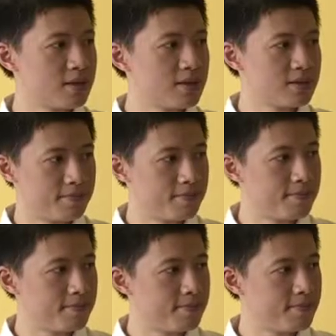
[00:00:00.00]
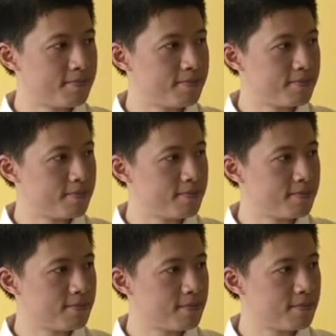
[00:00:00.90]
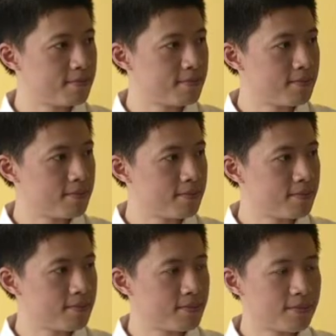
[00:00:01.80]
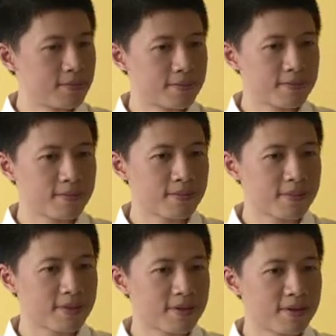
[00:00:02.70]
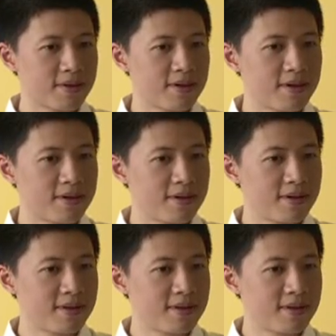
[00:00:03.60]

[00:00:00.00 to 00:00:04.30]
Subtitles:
[no speech]